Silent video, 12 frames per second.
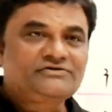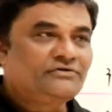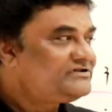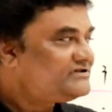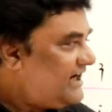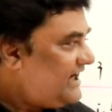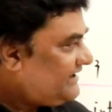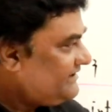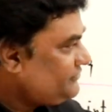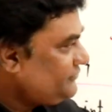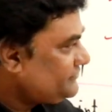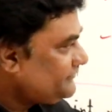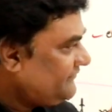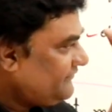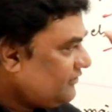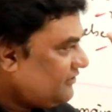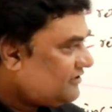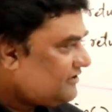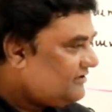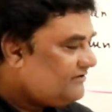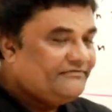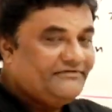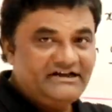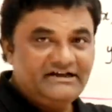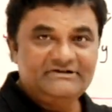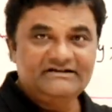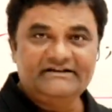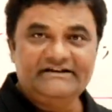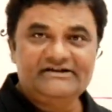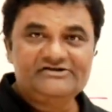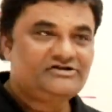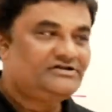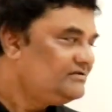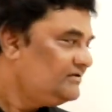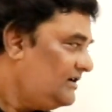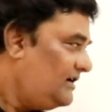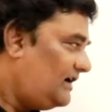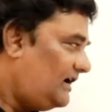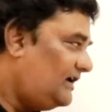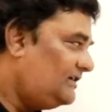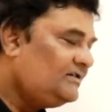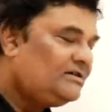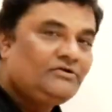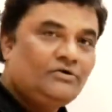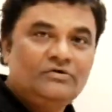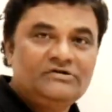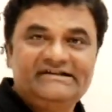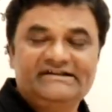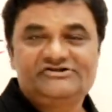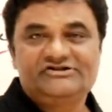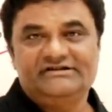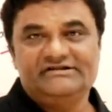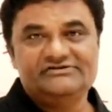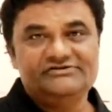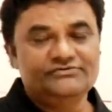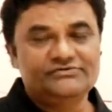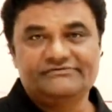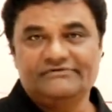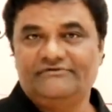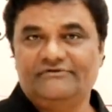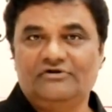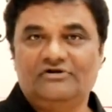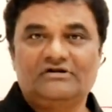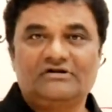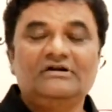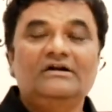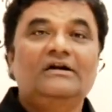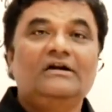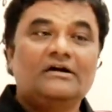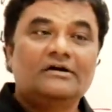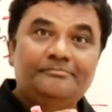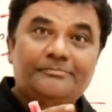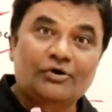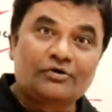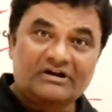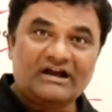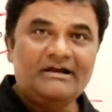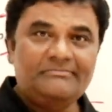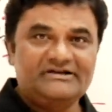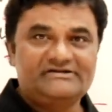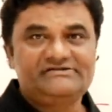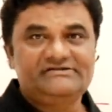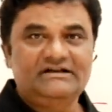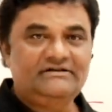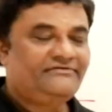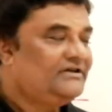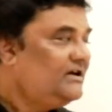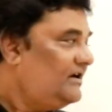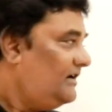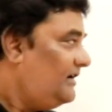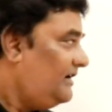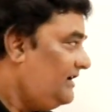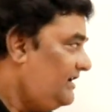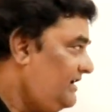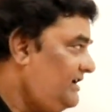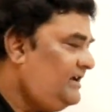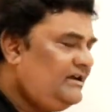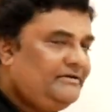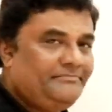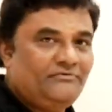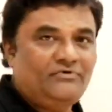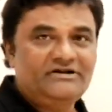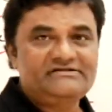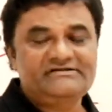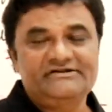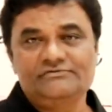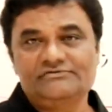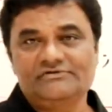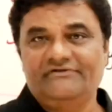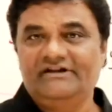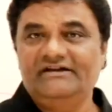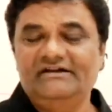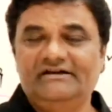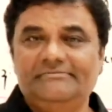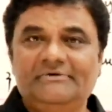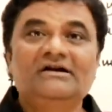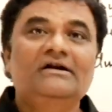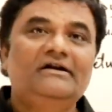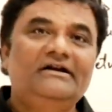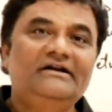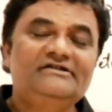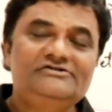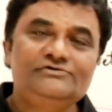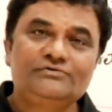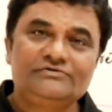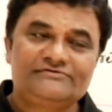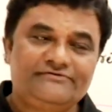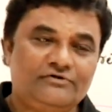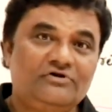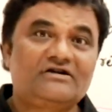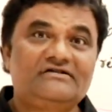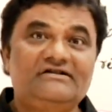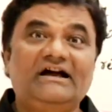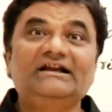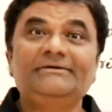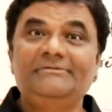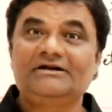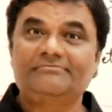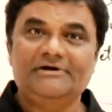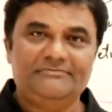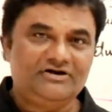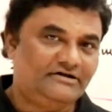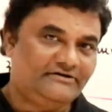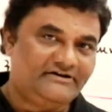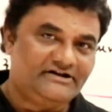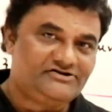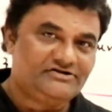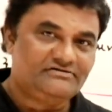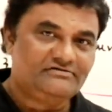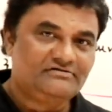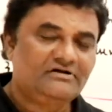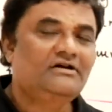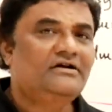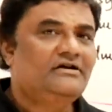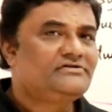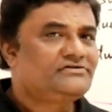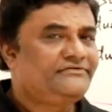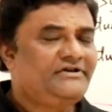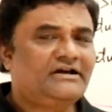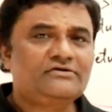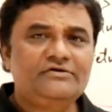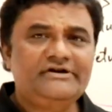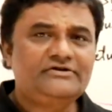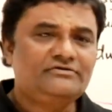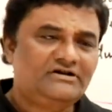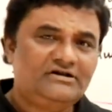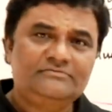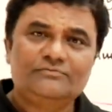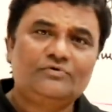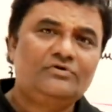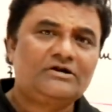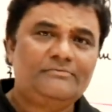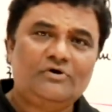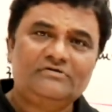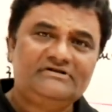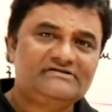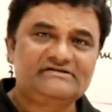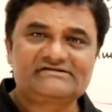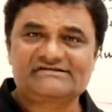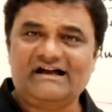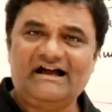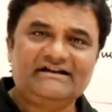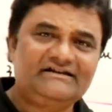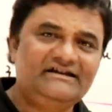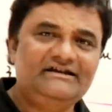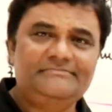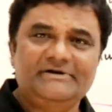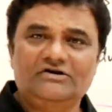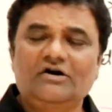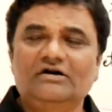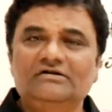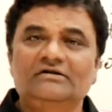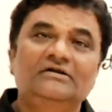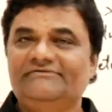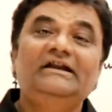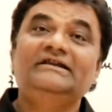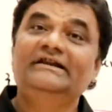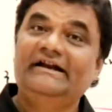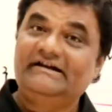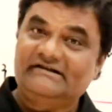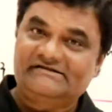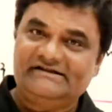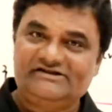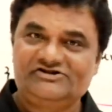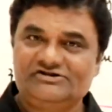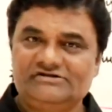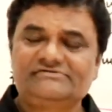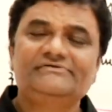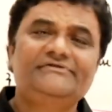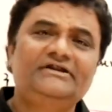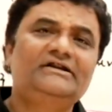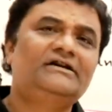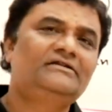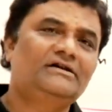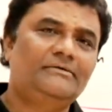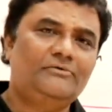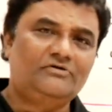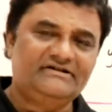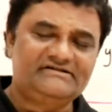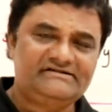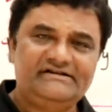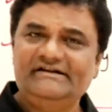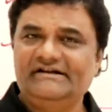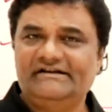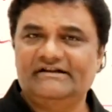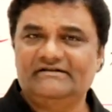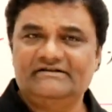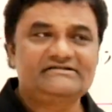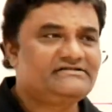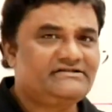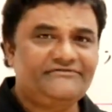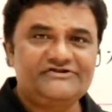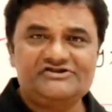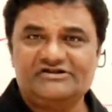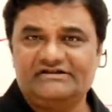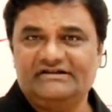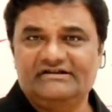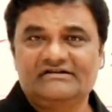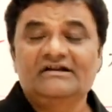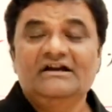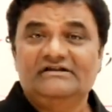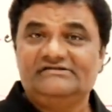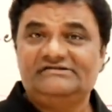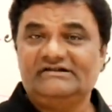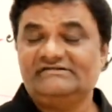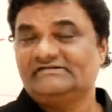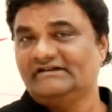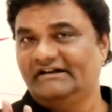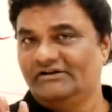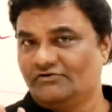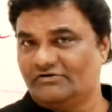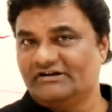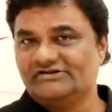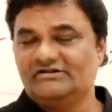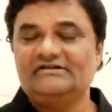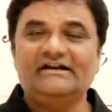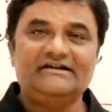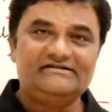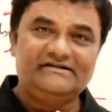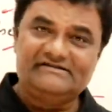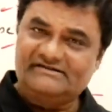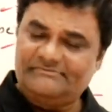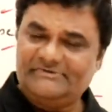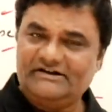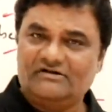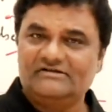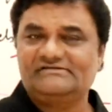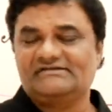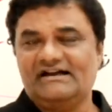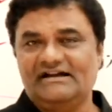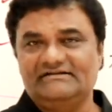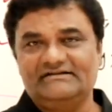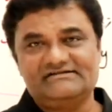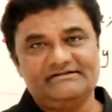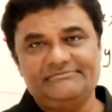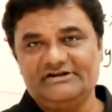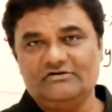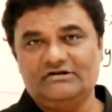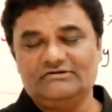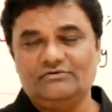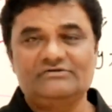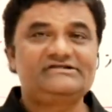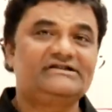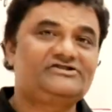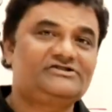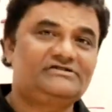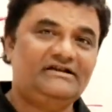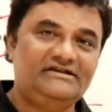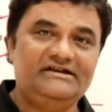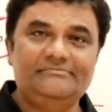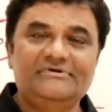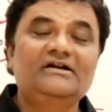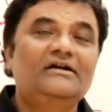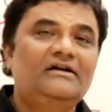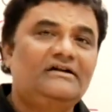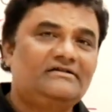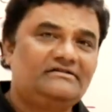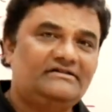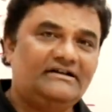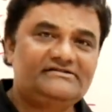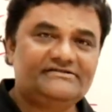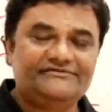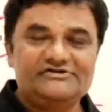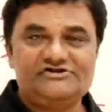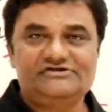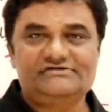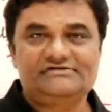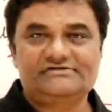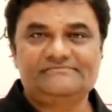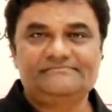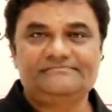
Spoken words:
So stack is useful for variable creation and code section is useful for program itself. Heap, what is the of heap? It is used for dynamic memory allocation. So we are going to learn more about this stack, heap and all. In later sections, we will learn about this in detail. This is sufficient here. Just the introduction that there is something called stack, there is something called code section and heap. That is sufficient.